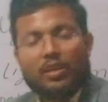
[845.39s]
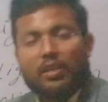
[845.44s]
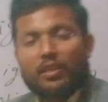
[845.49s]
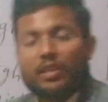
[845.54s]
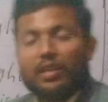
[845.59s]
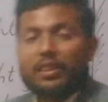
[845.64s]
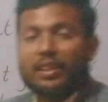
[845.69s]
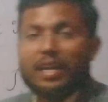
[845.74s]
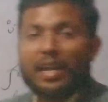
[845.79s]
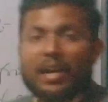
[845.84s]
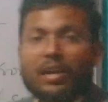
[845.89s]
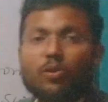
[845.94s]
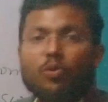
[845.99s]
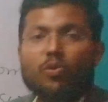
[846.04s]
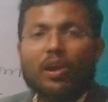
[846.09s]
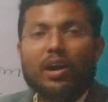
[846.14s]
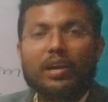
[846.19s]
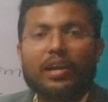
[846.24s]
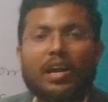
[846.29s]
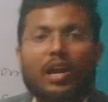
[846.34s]
But they do
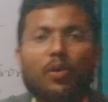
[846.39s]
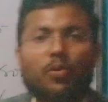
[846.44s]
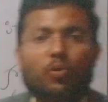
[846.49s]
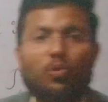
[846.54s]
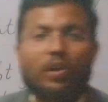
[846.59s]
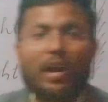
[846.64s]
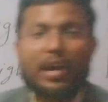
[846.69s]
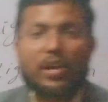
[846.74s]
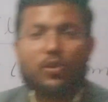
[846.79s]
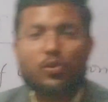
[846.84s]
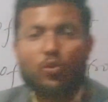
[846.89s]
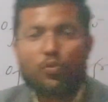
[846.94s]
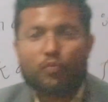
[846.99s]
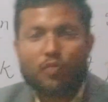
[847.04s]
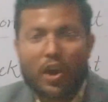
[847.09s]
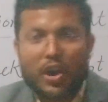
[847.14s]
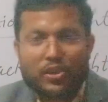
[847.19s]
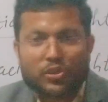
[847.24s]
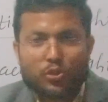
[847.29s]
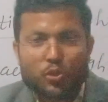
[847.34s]
not allow to light to
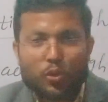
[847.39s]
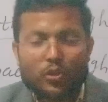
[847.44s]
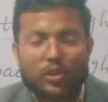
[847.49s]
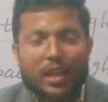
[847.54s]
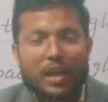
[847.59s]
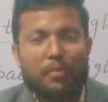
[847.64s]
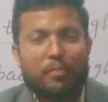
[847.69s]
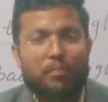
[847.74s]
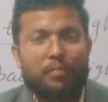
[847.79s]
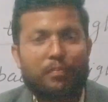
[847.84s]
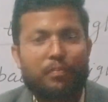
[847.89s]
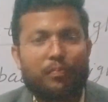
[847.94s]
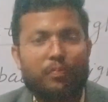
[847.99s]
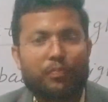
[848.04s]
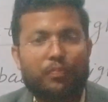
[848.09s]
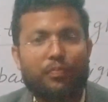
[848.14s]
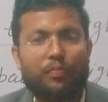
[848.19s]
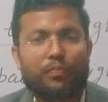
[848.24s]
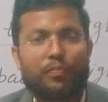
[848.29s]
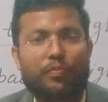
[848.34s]
pass through them.
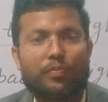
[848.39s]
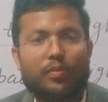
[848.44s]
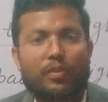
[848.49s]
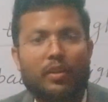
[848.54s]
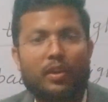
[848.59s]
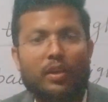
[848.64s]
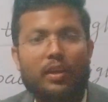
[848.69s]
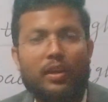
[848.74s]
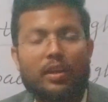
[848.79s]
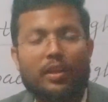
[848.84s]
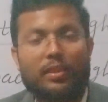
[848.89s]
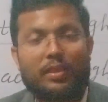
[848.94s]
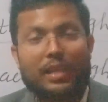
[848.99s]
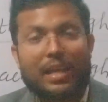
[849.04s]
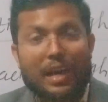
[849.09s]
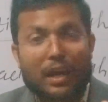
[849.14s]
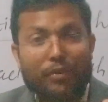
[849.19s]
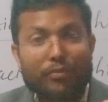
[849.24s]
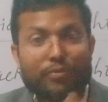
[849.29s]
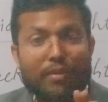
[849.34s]
They
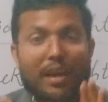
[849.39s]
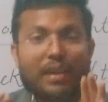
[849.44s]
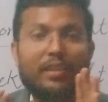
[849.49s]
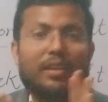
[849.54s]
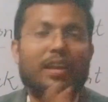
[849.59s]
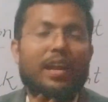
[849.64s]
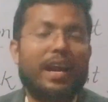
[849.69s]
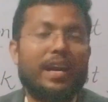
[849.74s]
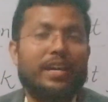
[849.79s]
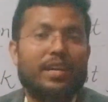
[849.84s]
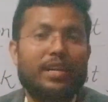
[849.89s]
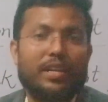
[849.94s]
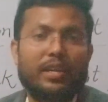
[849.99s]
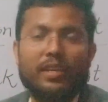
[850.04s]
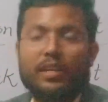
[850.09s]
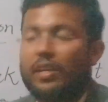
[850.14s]
reflect the light.